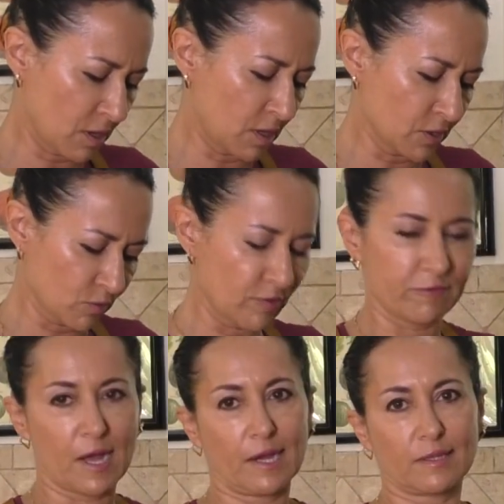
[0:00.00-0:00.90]

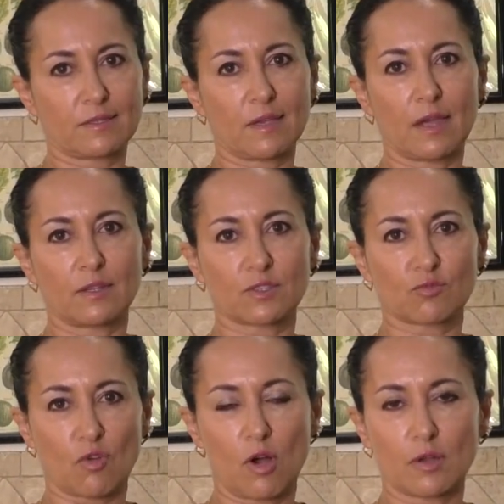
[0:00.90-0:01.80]
unrefined and it's
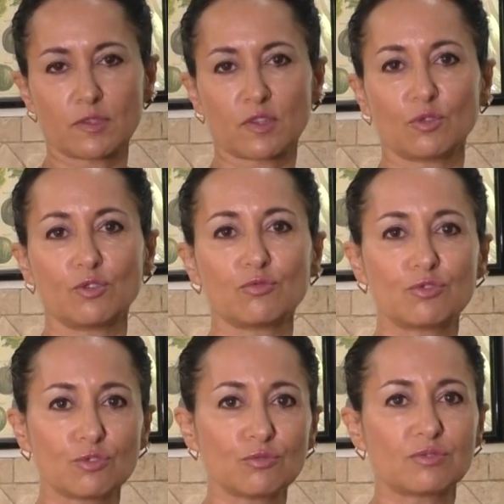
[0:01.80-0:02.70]
raw, so you
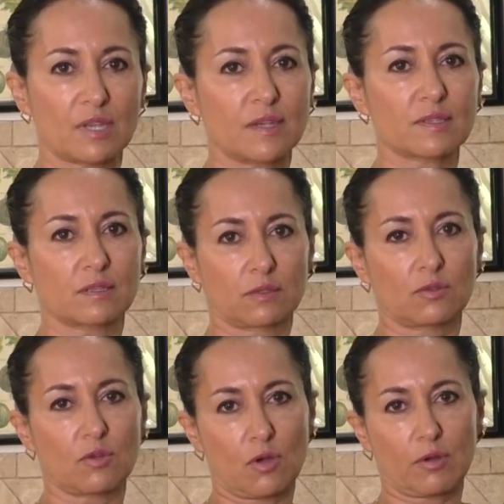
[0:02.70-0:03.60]
do taste a
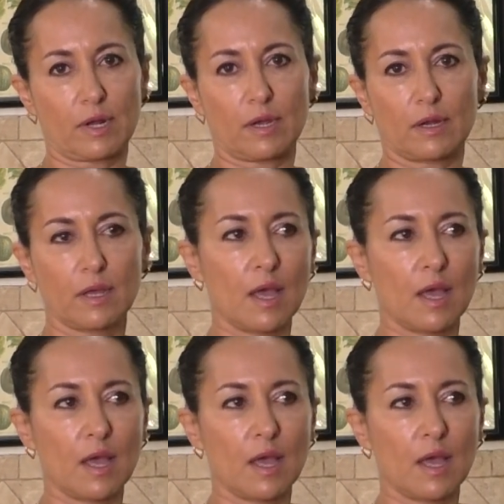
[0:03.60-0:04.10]
little coconut,